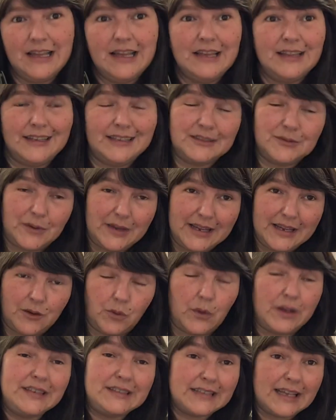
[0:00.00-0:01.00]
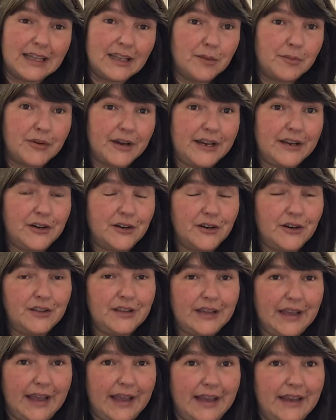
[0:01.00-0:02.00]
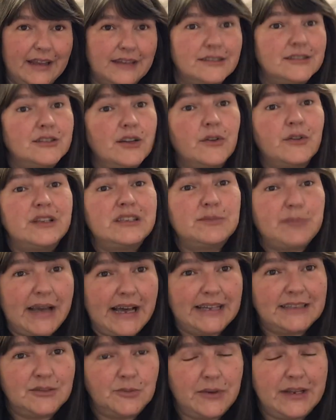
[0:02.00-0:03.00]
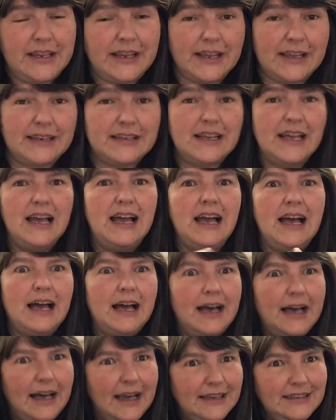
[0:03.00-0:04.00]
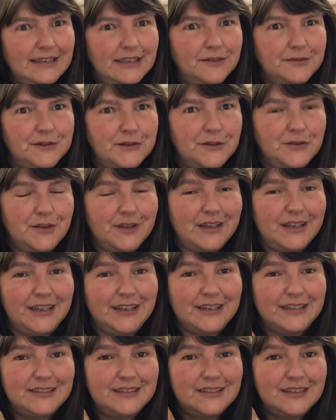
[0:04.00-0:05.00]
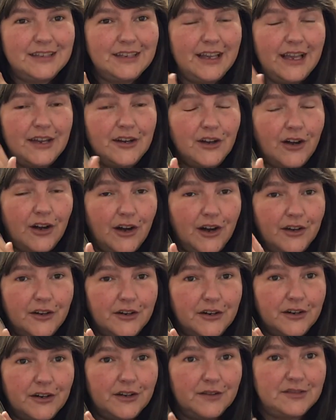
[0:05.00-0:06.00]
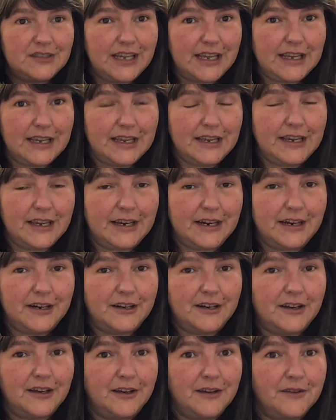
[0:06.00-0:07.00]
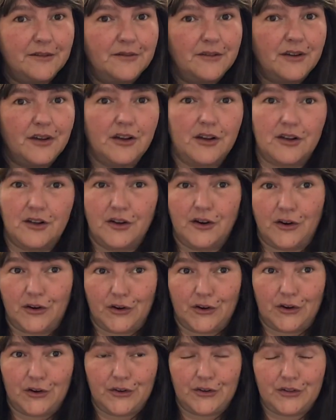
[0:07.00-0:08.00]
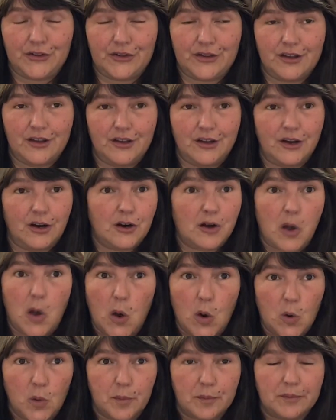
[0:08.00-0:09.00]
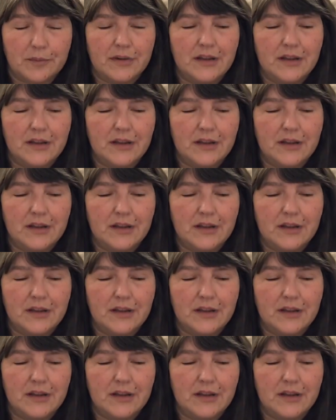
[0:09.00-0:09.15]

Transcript: This week, we celebrate Earth Day. And so this past weekend, I did a few things in honor of taking care of Earth, our home.